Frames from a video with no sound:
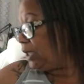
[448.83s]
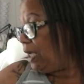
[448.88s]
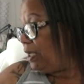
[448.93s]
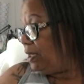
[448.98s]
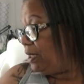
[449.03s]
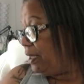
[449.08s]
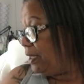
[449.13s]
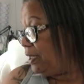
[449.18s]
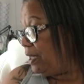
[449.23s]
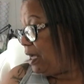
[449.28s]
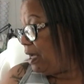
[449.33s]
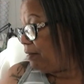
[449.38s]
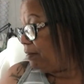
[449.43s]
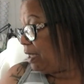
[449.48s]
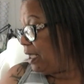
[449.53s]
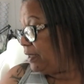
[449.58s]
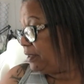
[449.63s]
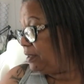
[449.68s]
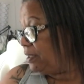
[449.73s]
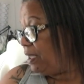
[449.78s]
laid out
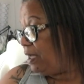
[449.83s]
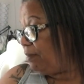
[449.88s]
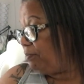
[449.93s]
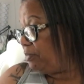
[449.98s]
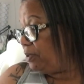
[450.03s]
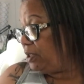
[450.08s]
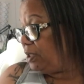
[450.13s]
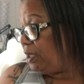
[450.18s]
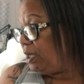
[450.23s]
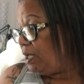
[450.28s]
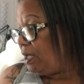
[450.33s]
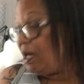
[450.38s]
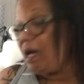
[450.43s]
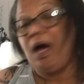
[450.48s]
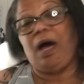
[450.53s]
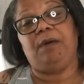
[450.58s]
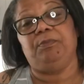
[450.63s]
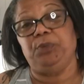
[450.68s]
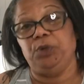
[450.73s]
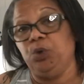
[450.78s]
like that, but
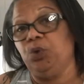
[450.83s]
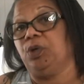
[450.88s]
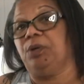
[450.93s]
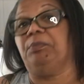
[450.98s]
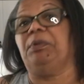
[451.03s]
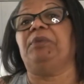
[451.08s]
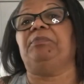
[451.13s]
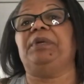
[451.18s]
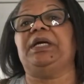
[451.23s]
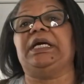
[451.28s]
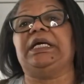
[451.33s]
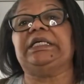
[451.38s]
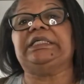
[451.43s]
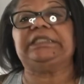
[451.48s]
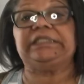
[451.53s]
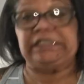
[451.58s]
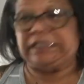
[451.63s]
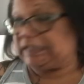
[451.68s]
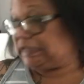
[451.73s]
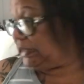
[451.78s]
I'm doing my
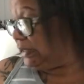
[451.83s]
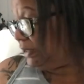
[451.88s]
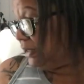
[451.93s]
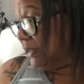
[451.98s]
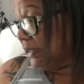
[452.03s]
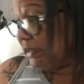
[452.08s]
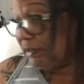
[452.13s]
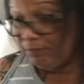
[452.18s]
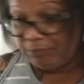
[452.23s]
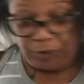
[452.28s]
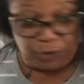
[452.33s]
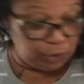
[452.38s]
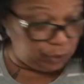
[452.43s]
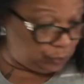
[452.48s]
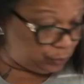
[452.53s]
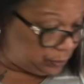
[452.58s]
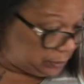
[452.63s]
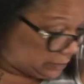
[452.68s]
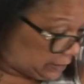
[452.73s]
best. Doing what I